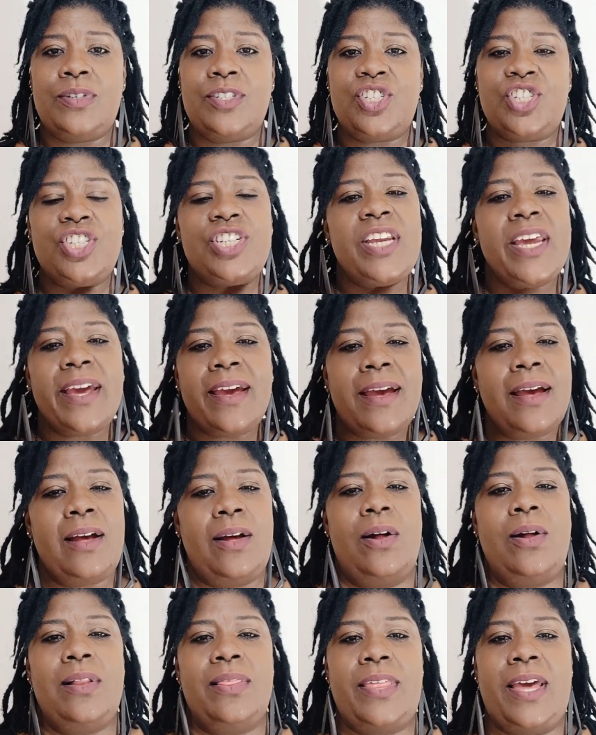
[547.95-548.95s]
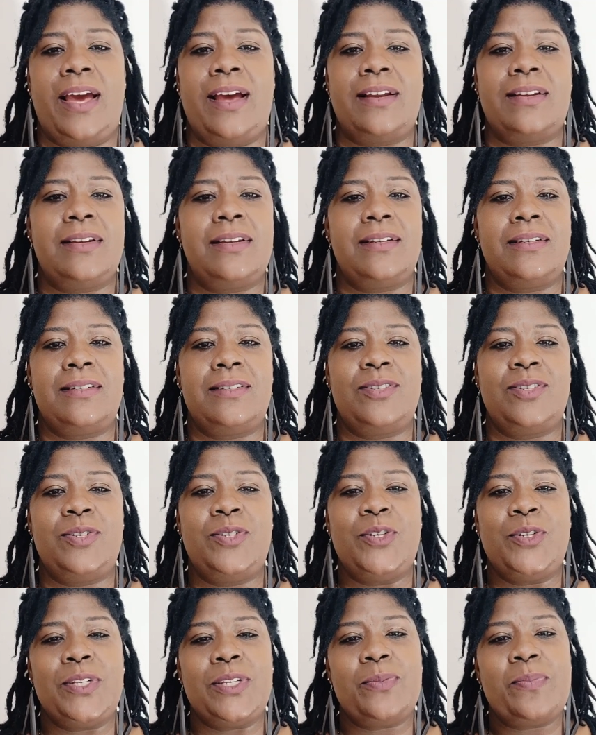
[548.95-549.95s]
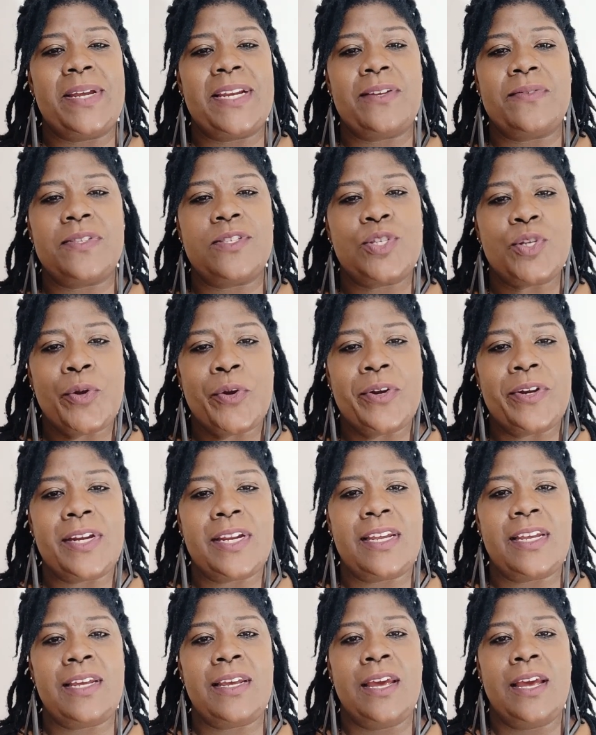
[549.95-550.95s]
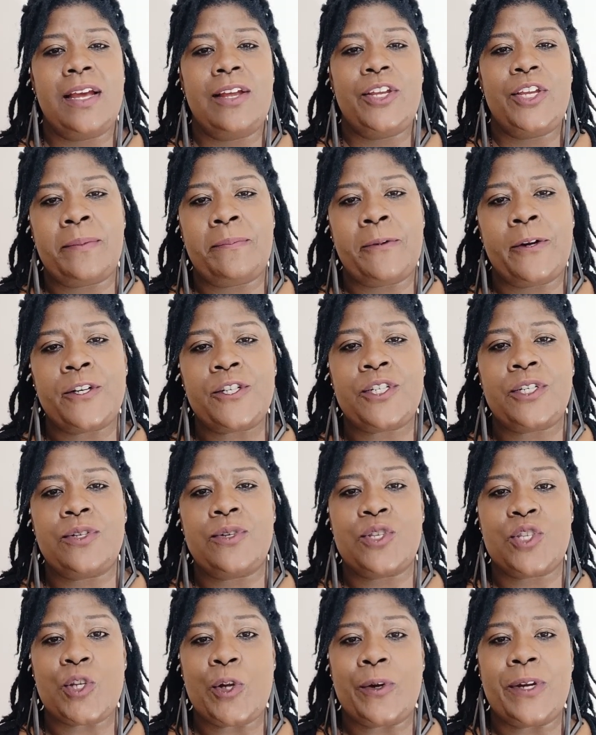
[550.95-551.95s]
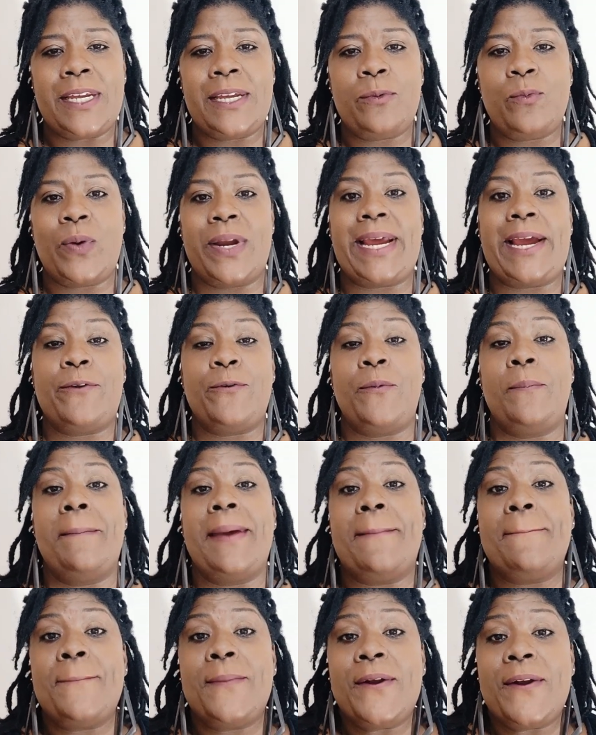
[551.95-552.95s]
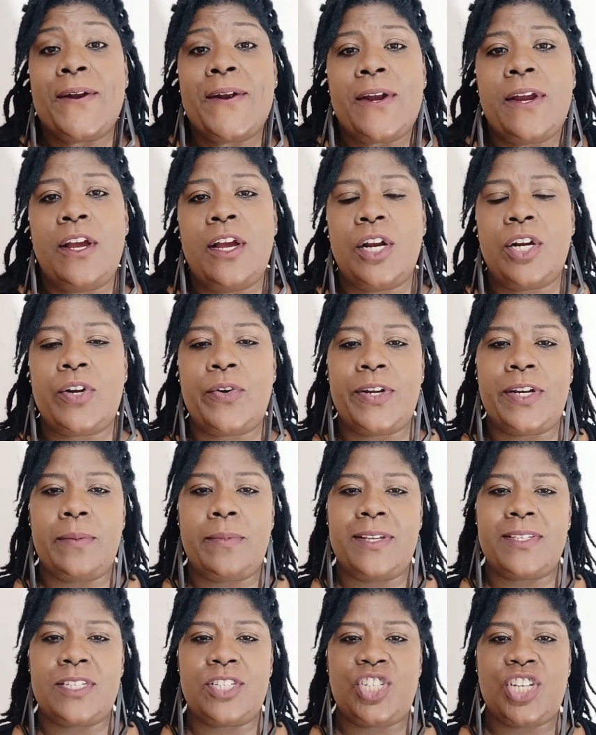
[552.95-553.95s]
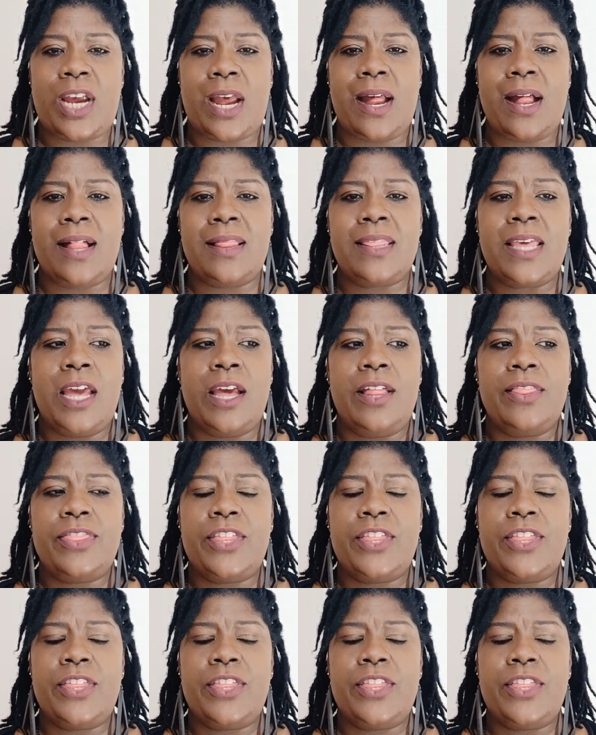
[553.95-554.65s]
share all that, a little bit of story, a personal story, what I remember growing up as a child,